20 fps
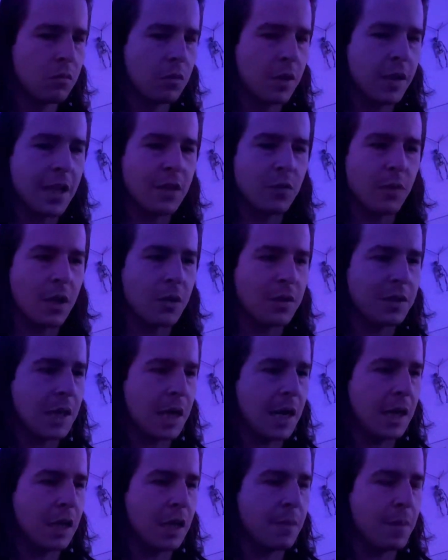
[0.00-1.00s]
And that's what I was
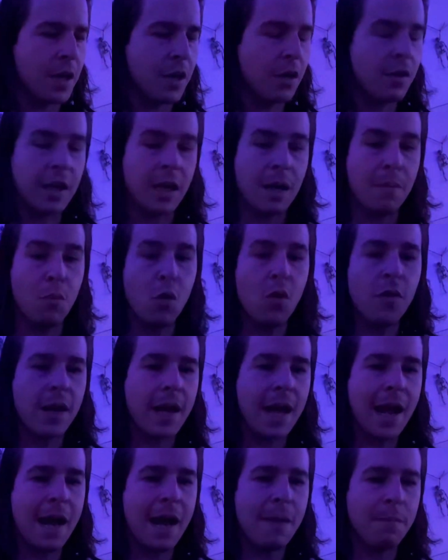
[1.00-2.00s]
talking about. You're like, I'm more than
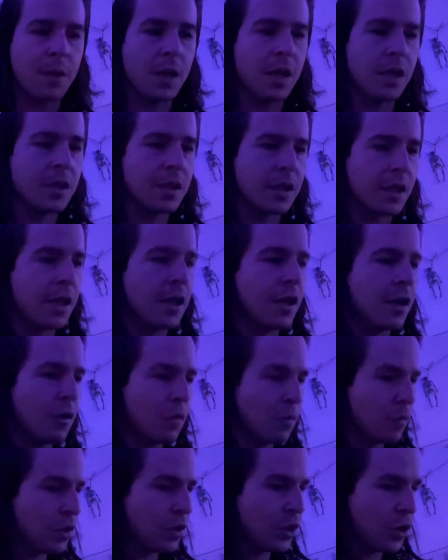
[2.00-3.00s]
happy to, you
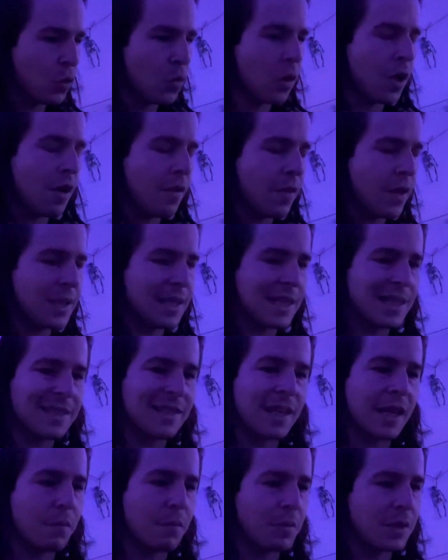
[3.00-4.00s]
know, do all this. At the
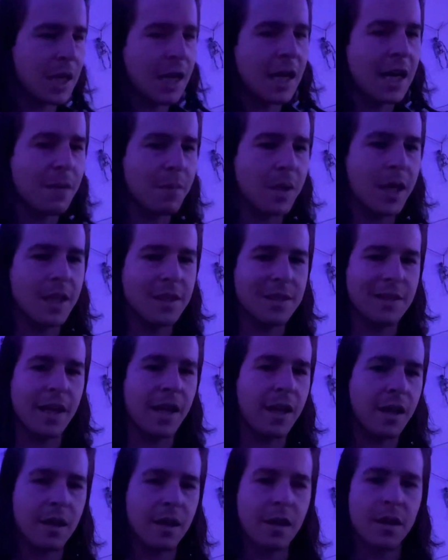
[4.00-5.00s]
same time, it's
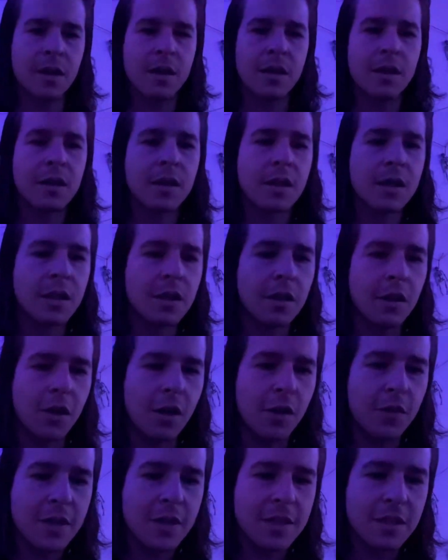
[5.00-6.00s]
like
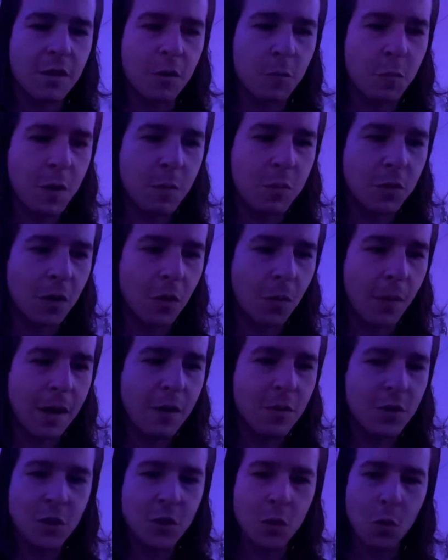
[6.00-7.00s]
all these other people
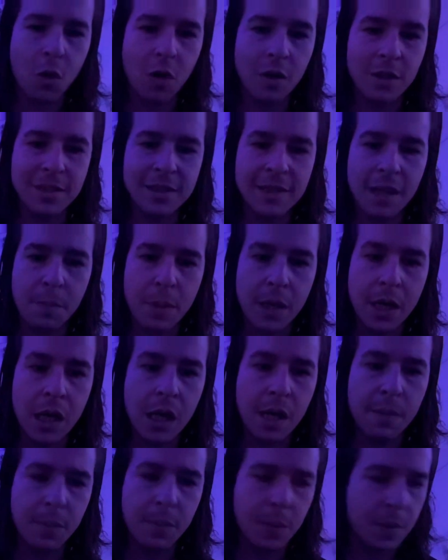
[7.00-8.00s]
around you aren't stepping
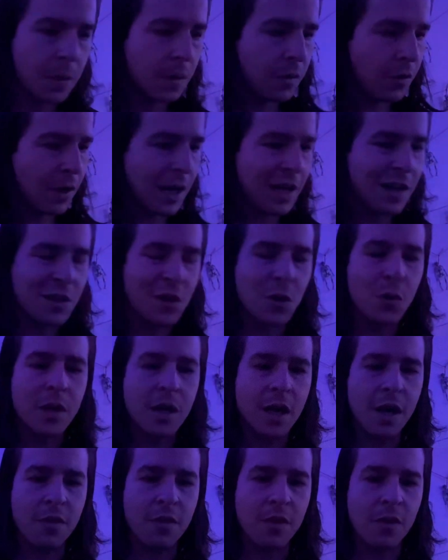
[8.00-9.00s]
up. They're not doing
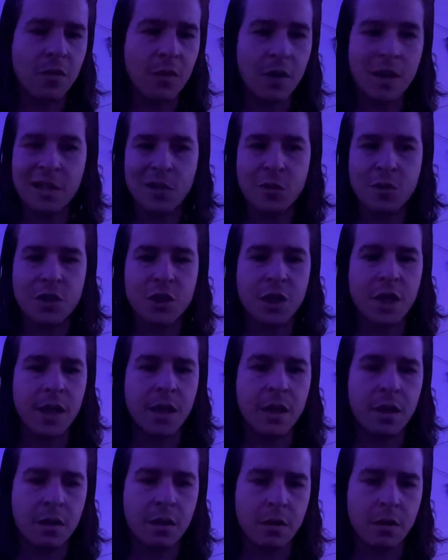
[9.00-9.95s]
nothing. They ain't doing shit.